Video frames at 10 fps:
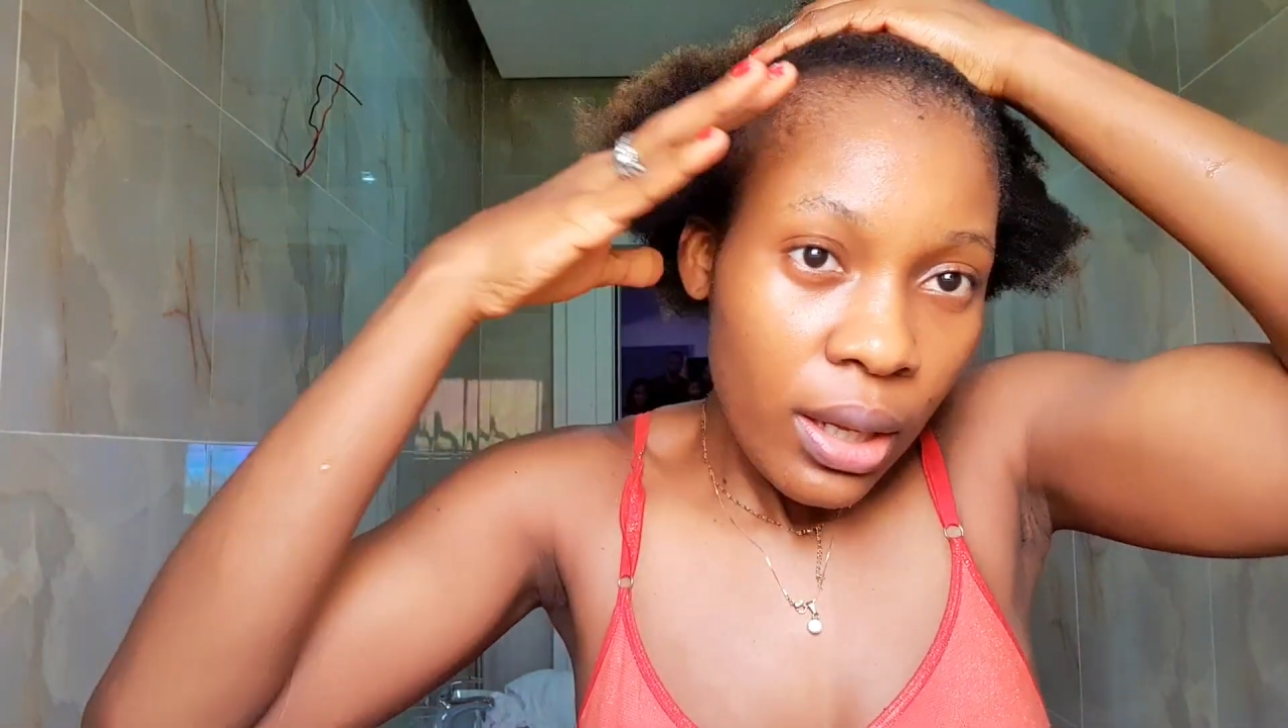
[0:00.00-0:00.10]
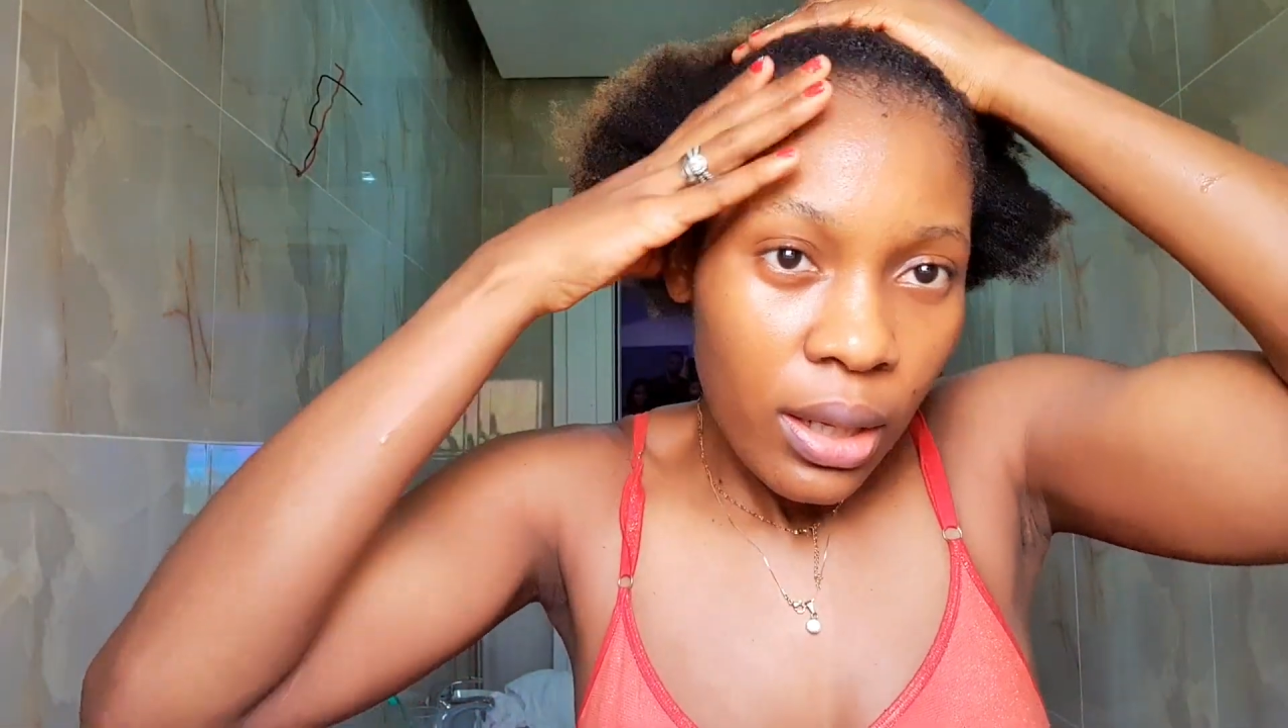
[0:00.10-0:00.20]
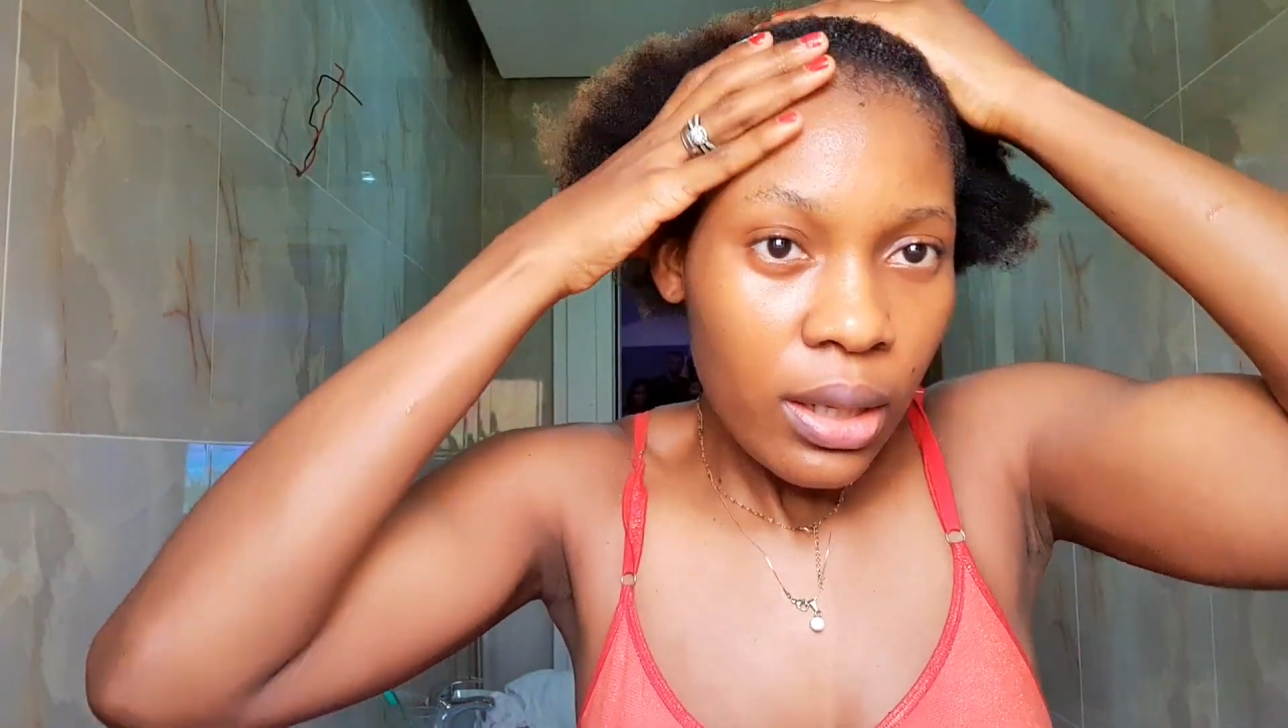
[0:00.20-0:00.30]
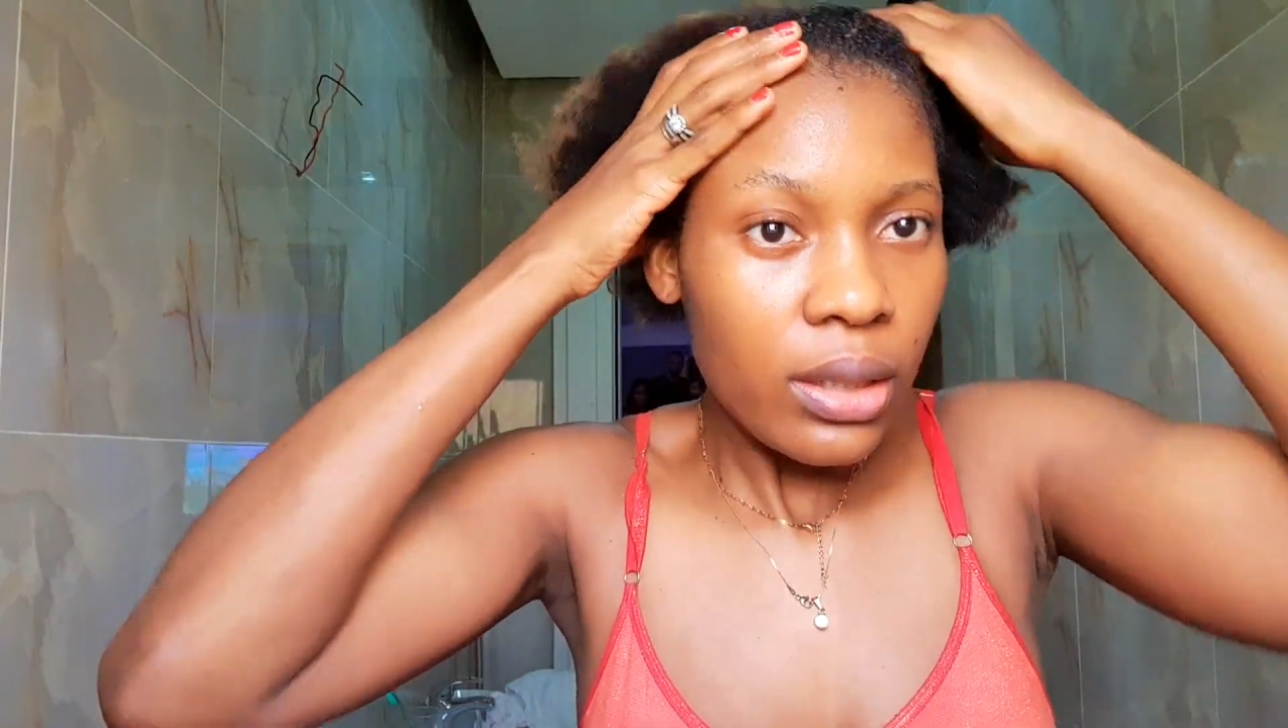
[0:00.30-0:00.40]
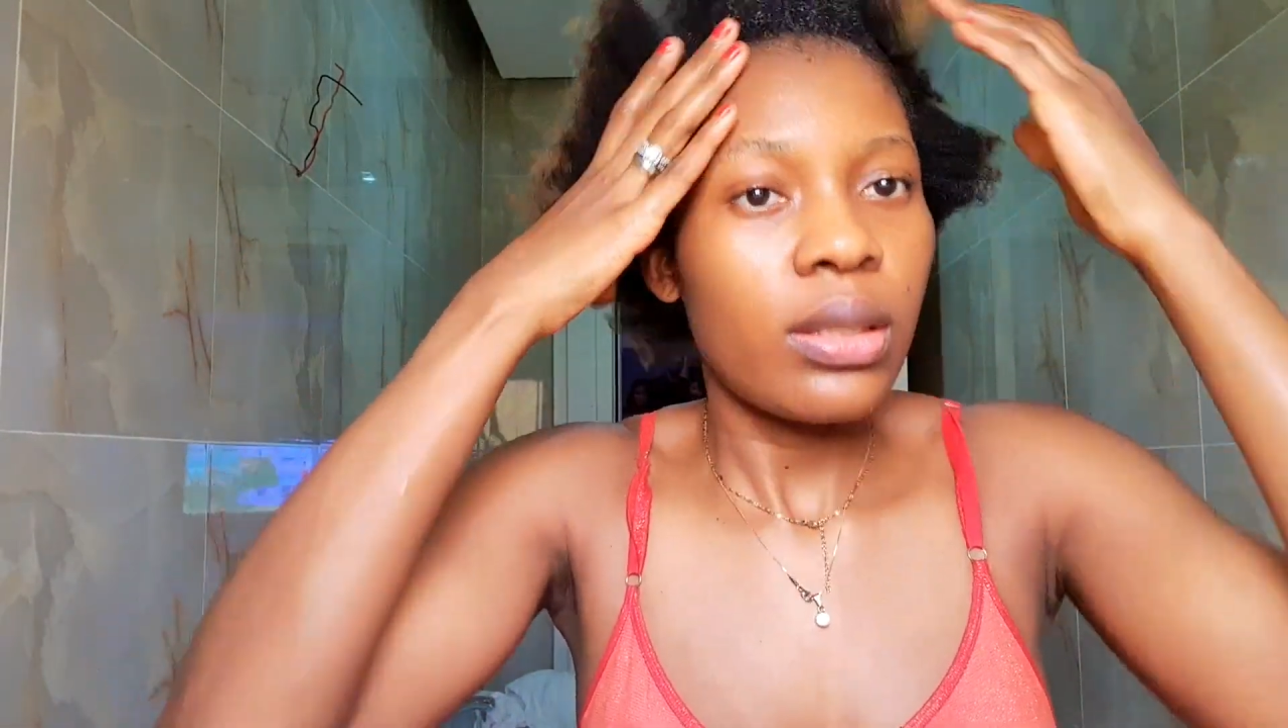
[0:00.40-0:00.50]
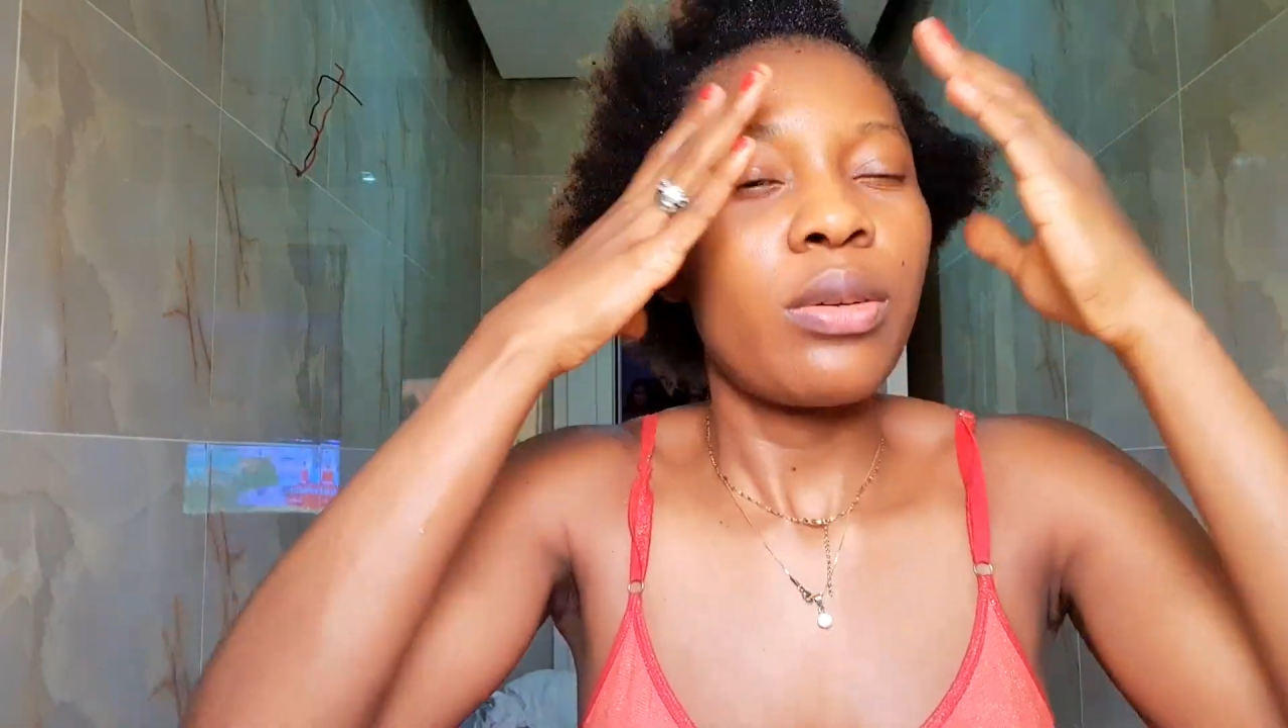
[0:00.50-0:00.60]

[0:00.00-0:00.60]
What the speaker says: and I'll